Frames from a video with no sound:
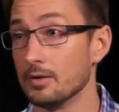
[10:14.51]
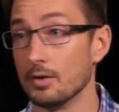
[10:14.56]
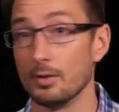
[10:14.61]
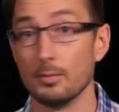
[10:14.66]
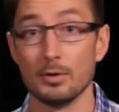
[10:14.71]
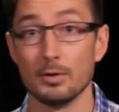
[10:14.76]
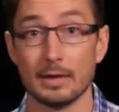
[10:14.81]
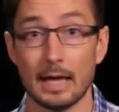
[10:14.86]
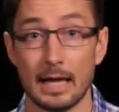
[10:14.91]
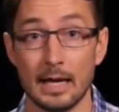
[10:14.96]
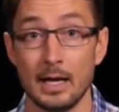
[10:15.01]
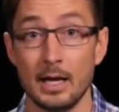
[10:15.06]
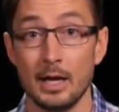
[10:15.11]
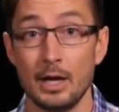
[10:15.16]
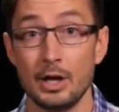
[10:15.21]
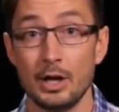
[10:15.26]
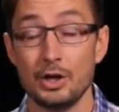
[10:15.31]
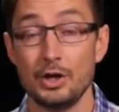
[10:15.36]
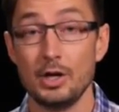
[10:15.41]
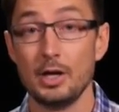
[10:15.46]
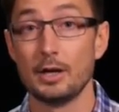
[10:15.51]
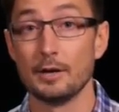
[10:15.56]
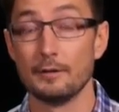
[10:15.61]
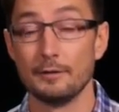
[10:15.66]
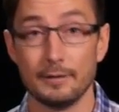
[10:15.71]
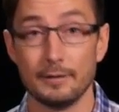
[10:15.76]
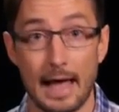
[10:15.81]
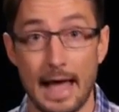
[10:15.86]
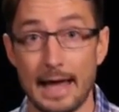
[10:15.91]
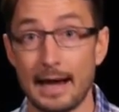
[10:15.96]
is normal. Again, she
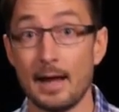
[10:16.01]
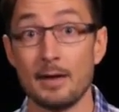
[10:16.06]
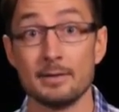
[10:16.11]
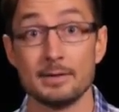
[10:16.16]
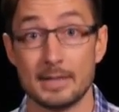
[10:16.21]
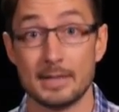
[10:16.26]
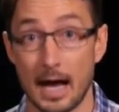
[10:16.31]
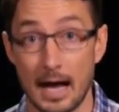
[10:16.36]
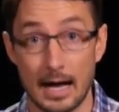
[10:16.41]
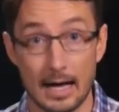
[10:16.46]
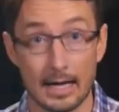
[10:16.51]
could flat out